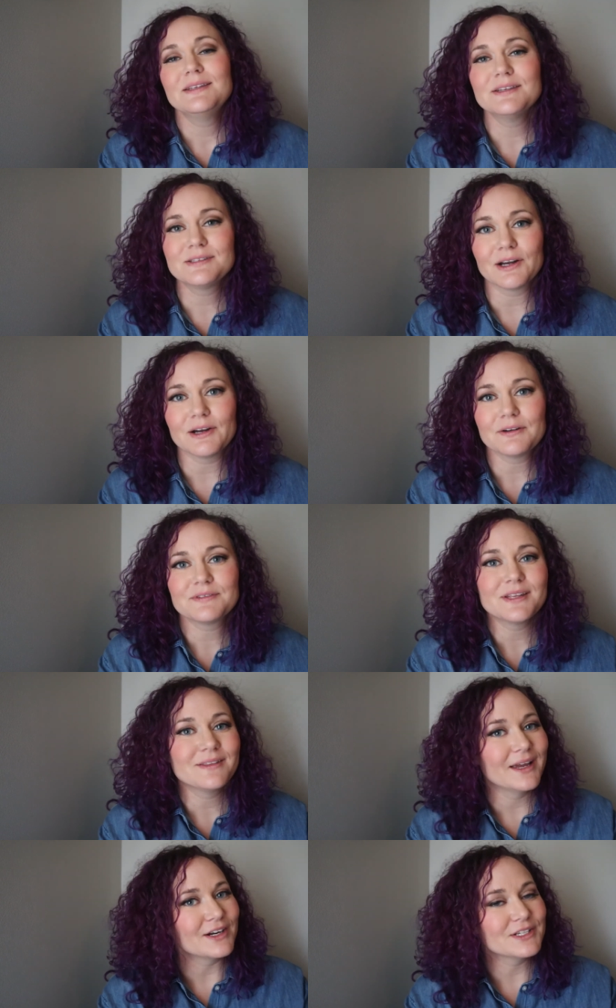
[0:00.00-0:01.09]
deserves
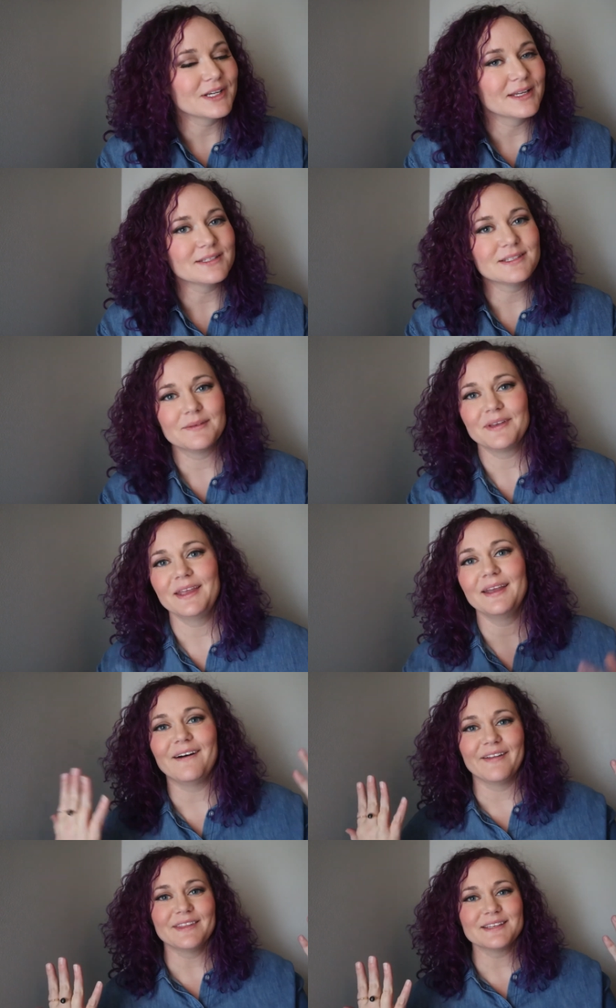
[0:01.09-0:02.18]
their chance to be
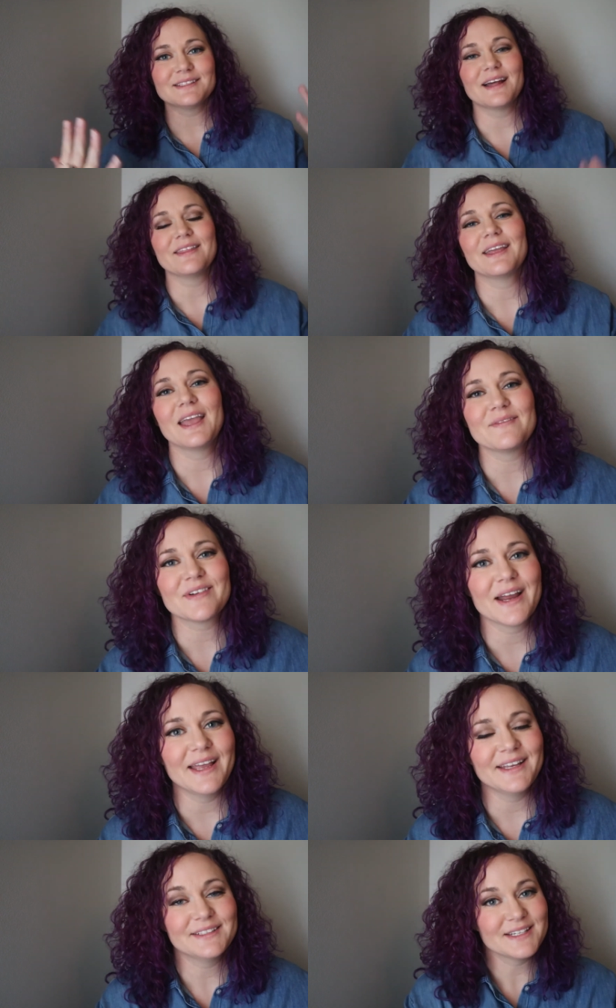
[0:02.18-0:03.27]
on this side of the camera
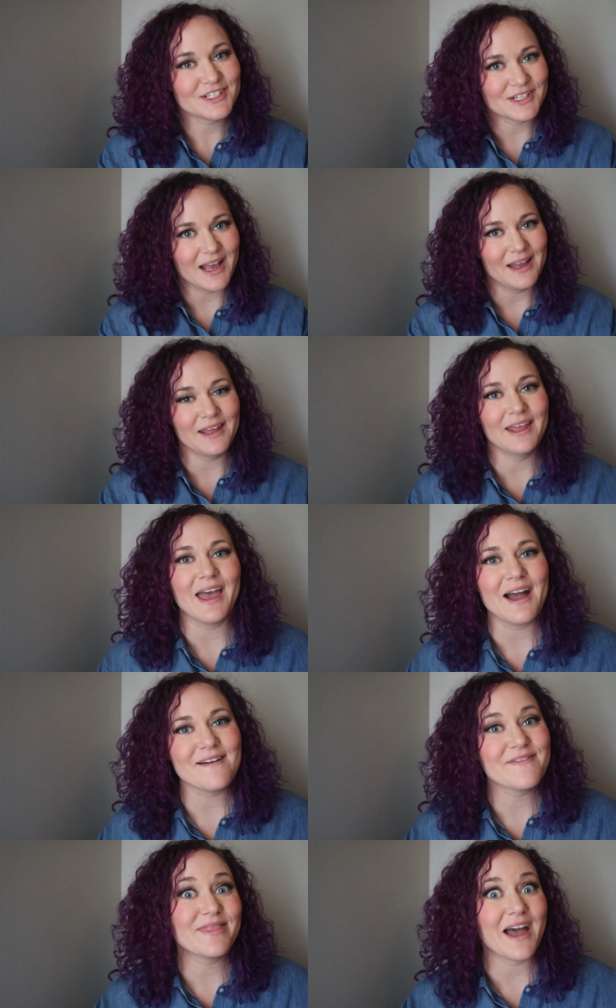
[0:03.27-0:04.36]
and to shine and
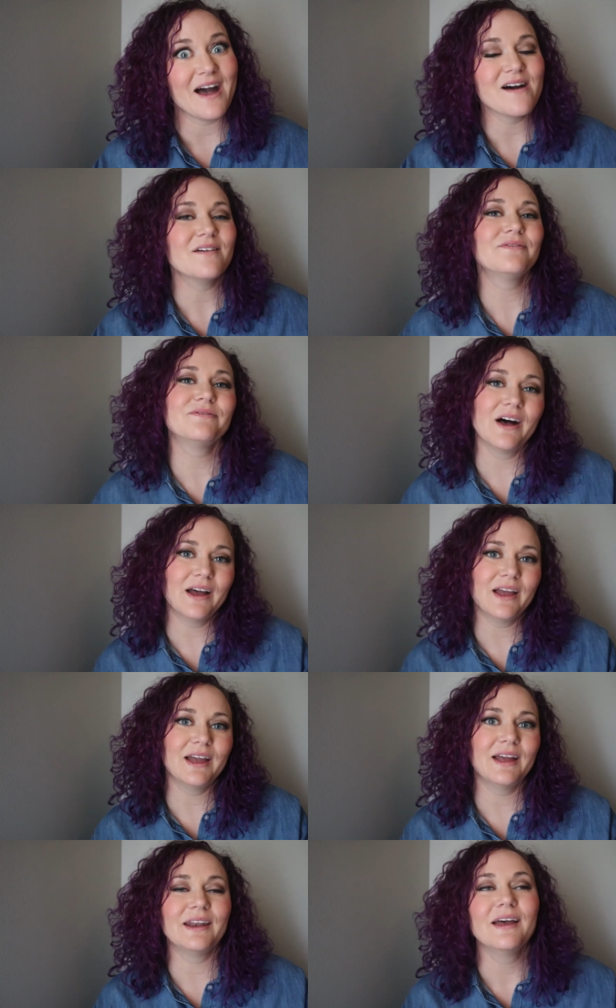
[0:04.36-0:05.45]
have that
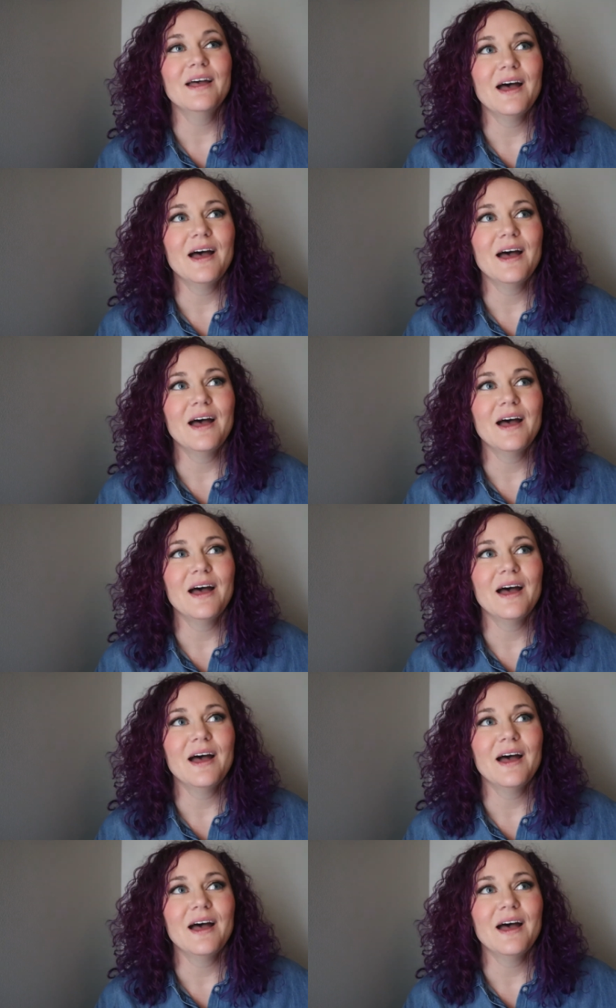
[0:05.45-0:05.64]
fun